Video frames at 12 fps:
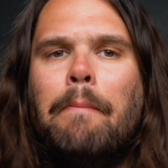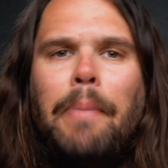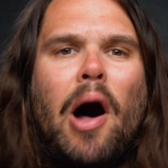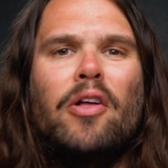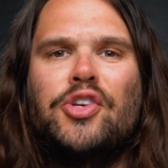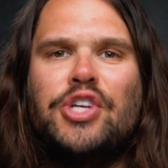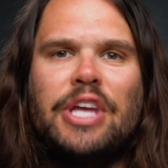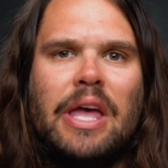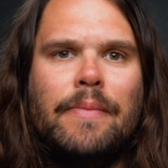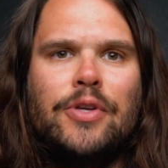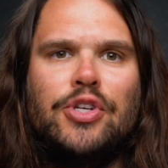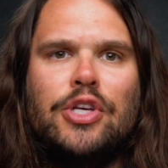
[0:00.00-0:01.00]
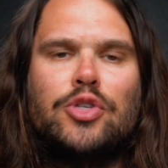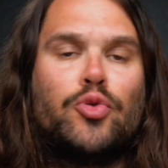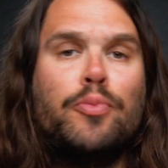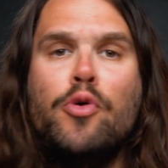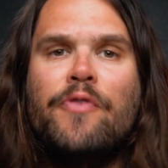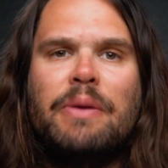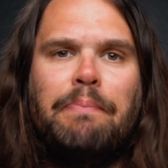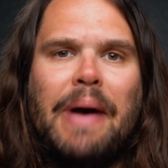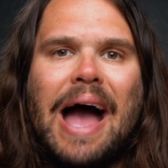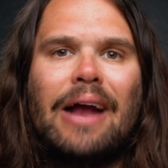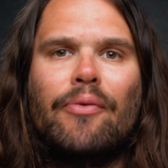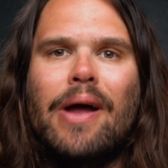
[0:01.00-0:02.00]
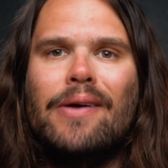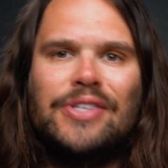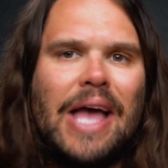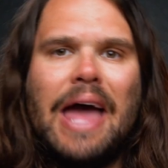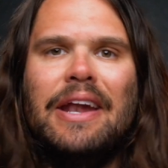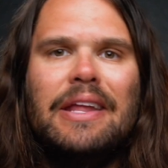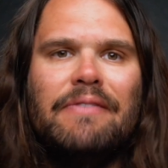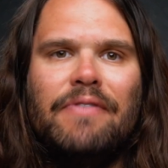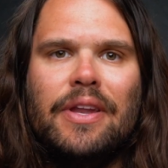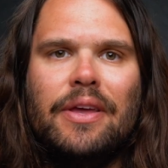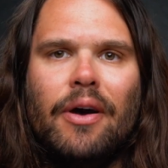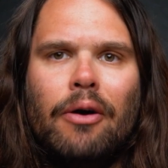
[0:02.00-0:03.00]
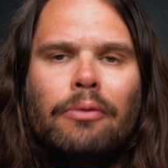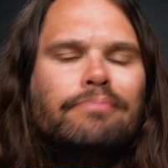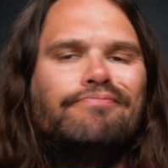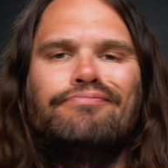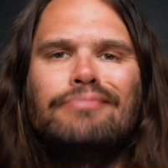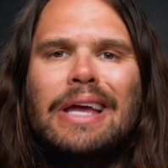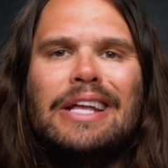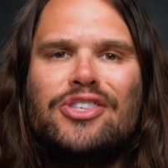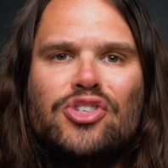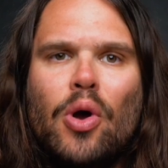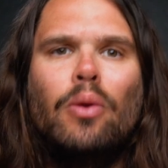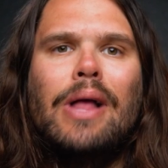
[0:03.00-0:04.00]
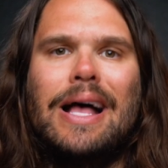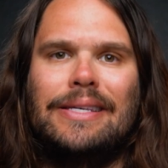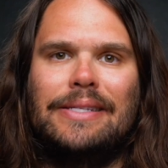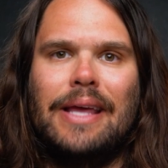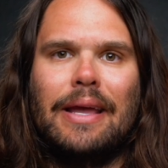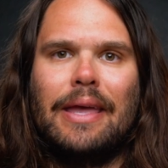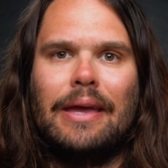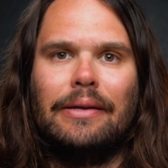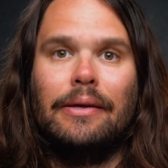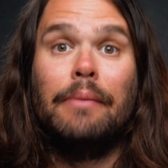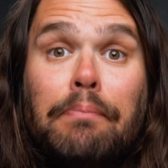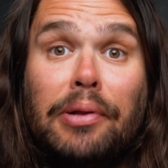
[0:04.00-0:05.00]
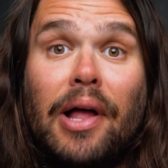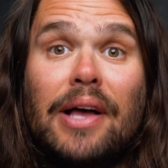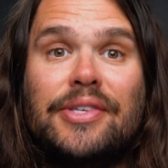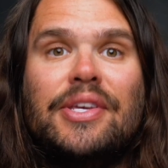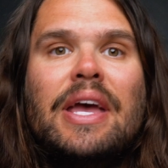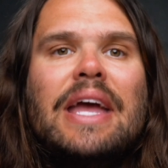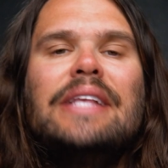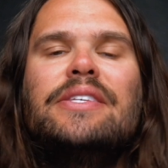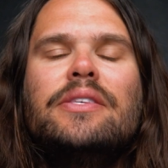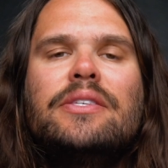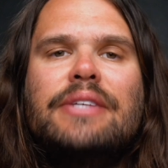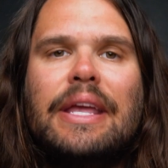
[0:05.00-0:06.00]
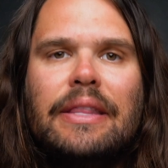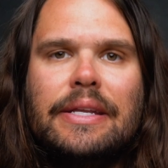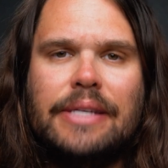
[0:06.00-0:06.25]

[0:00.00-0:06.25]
polishing images, removing backgrounds, editing video. It's so last decade. Plus, it's insanely